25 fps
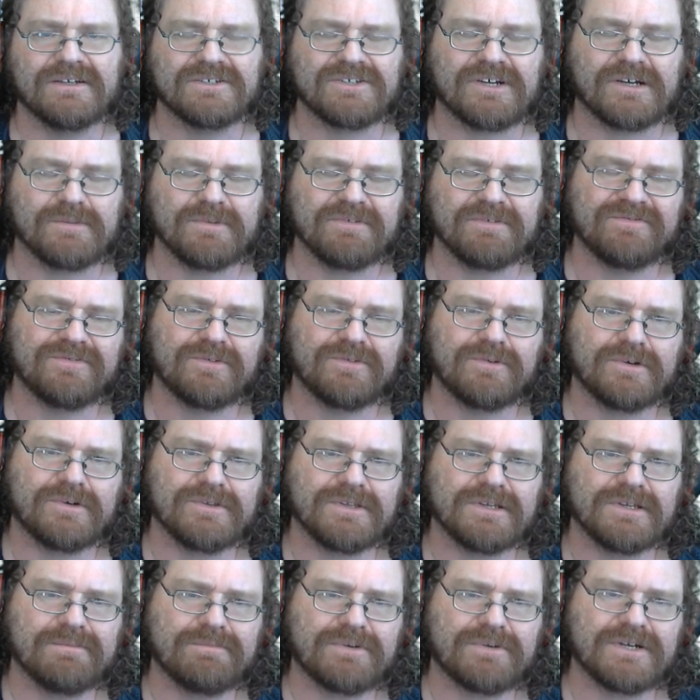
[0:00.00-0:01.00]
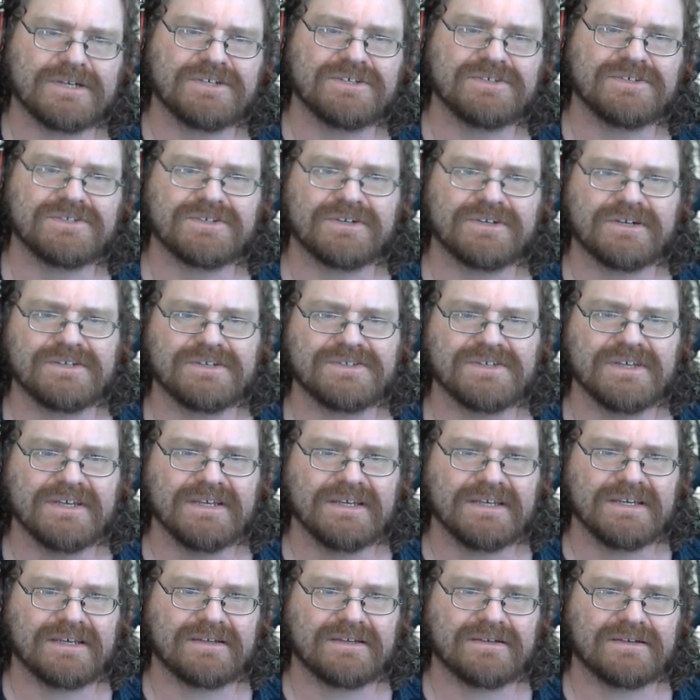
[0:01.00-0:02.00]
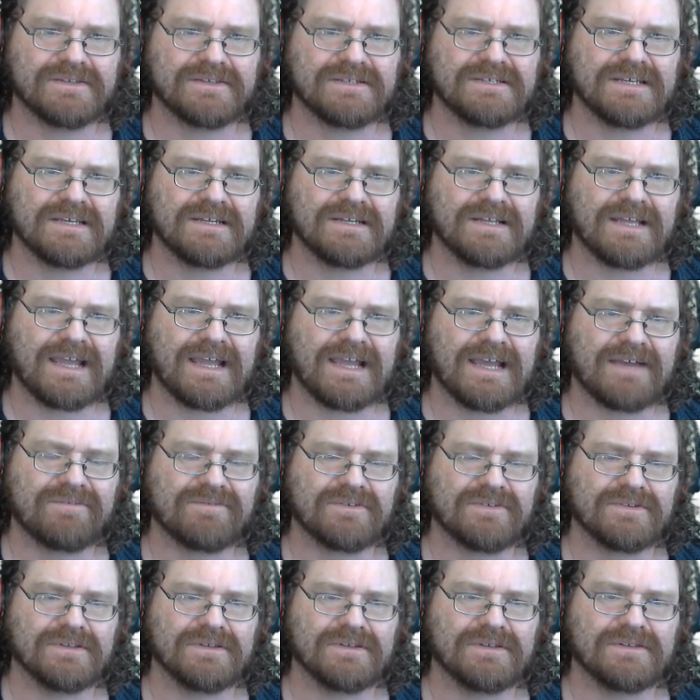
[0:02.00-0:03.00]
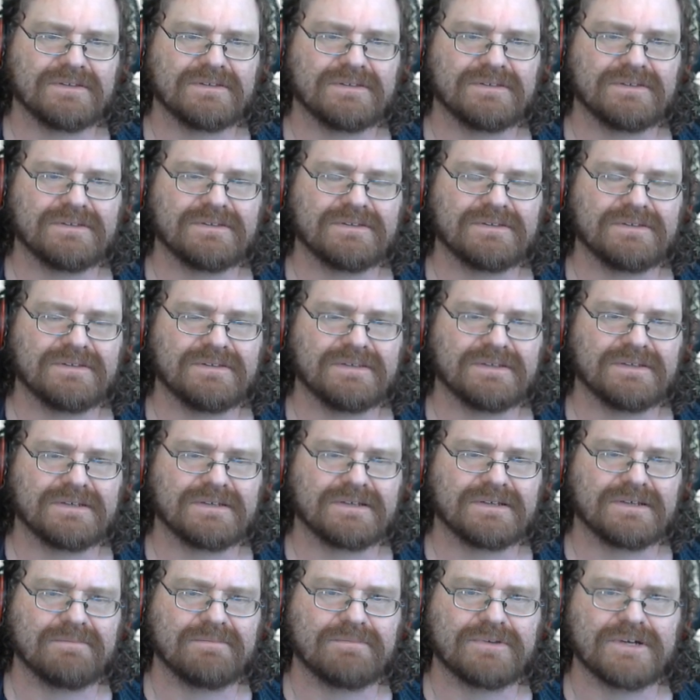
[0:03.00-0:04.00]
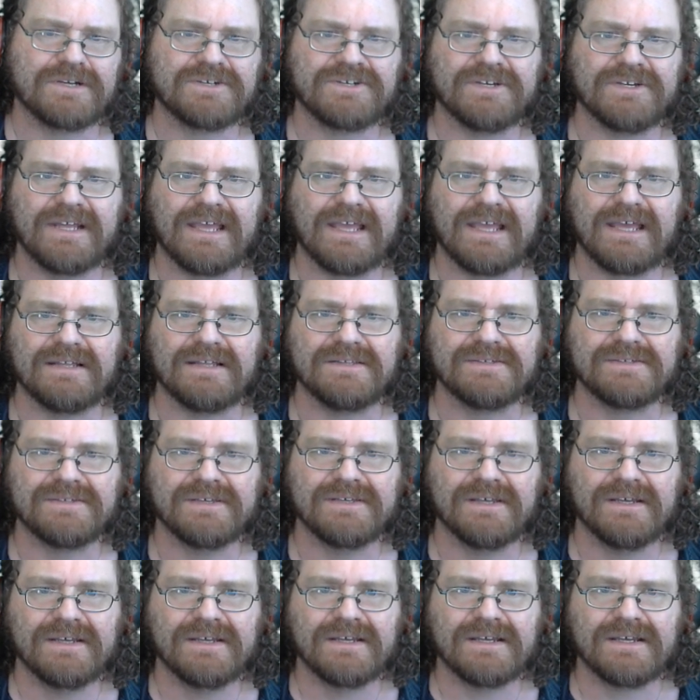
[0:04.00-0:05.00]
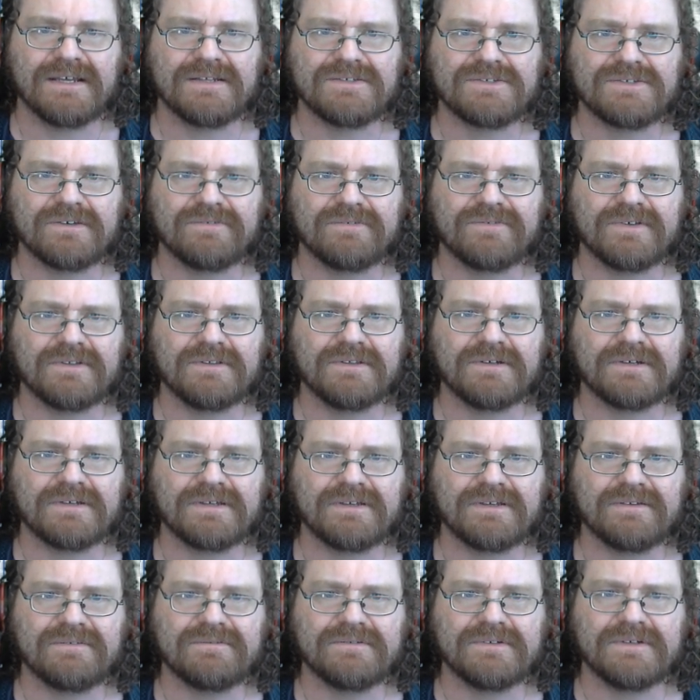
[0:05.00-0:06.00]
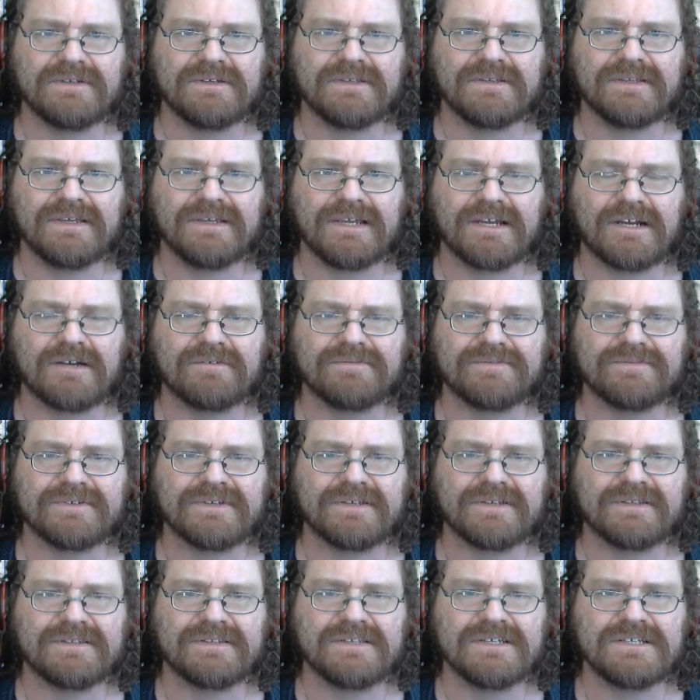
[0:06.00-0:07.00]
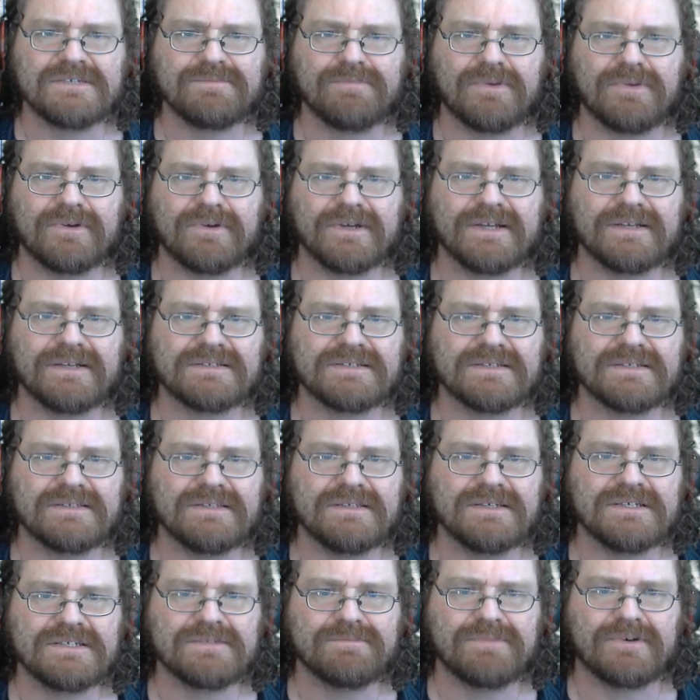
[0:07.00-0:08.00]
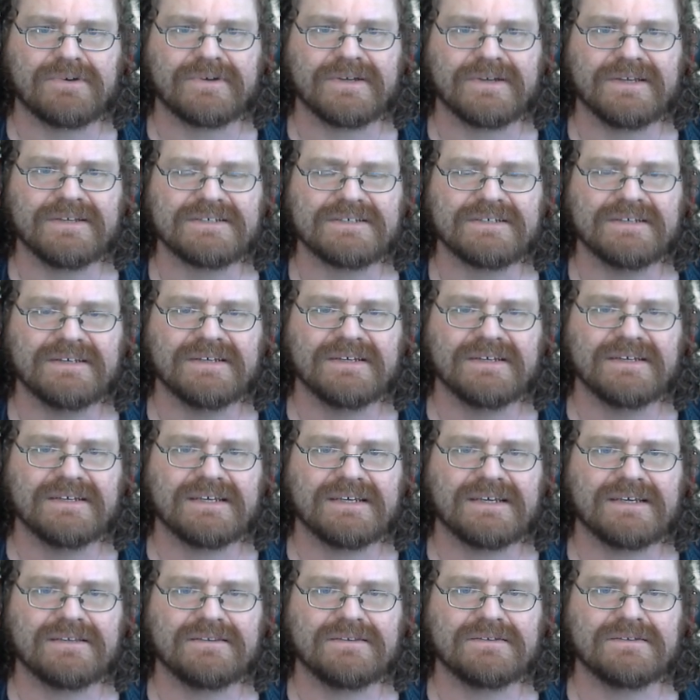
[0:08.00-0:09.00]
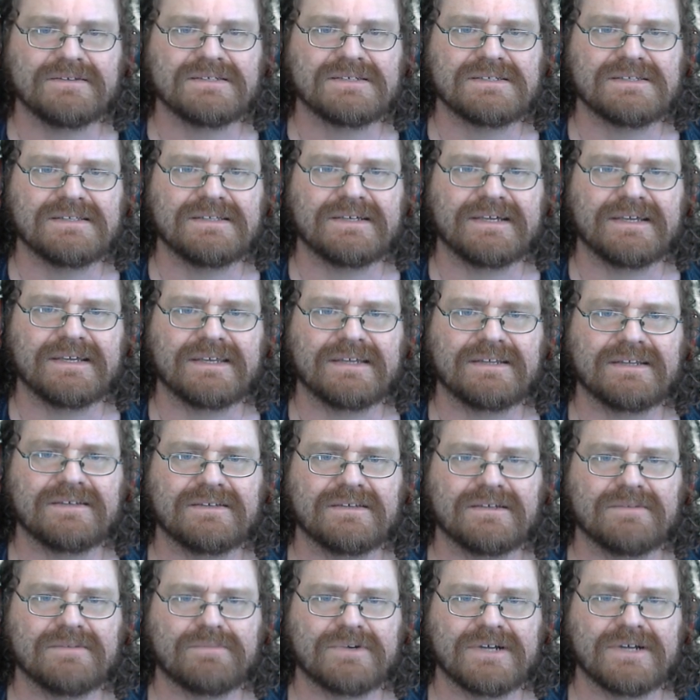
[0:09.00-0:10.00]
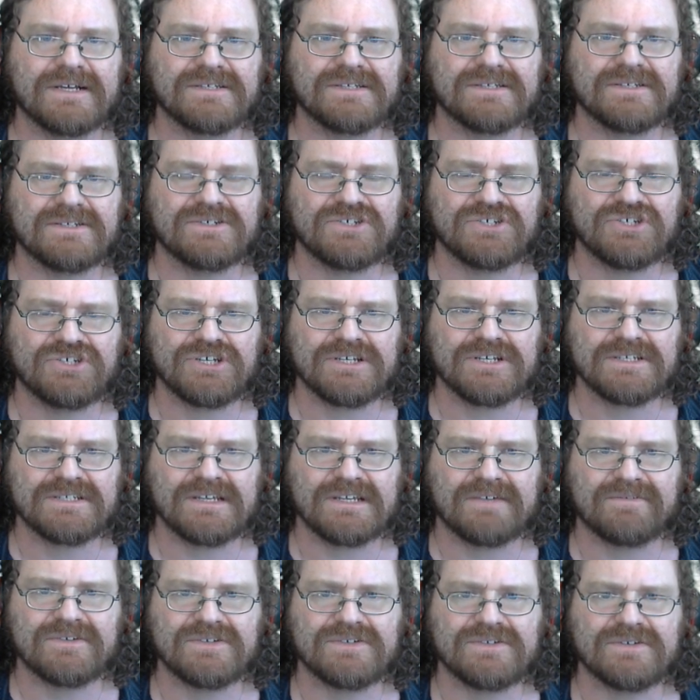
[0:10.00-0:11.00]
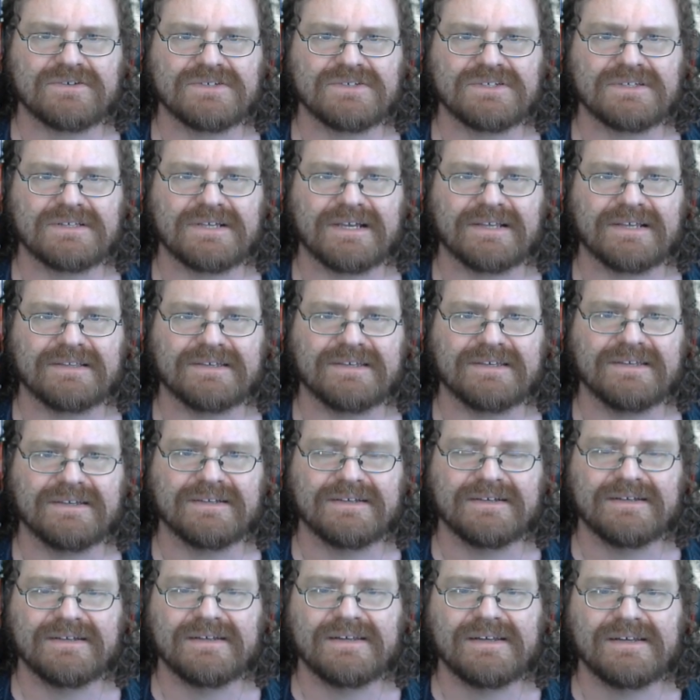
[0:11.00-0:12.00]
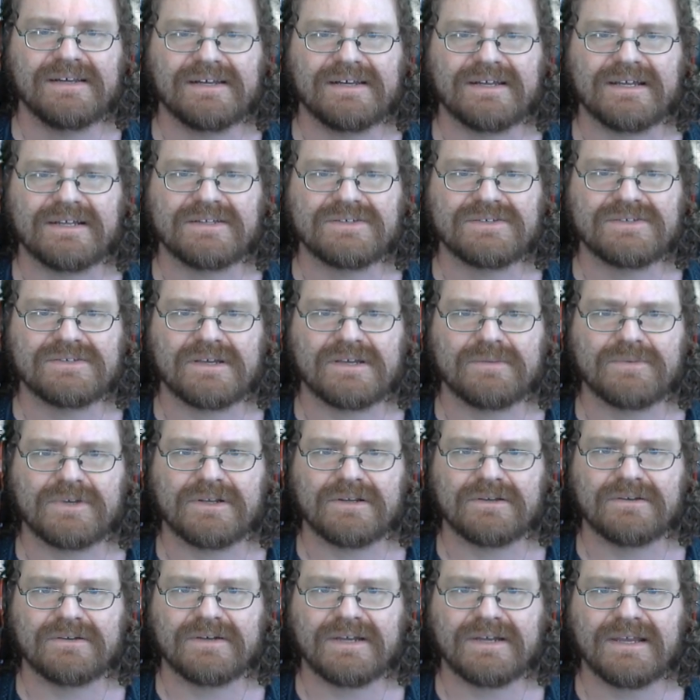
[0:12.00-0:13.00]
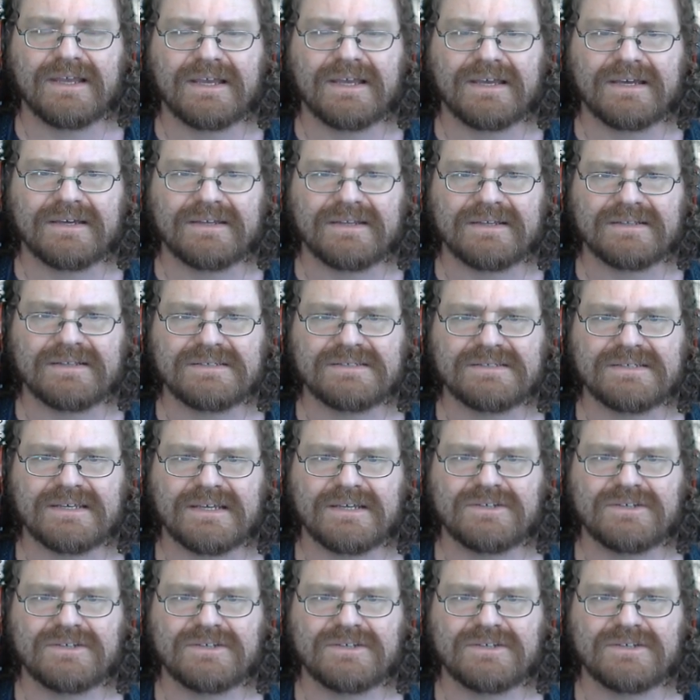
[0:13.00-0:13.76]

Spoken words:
before the compression starts, and all the data after the compression ends. And so if you look really carefully at this point to this point, it looks like it compresses just ever so slightly. And so I'm going to go ahead and say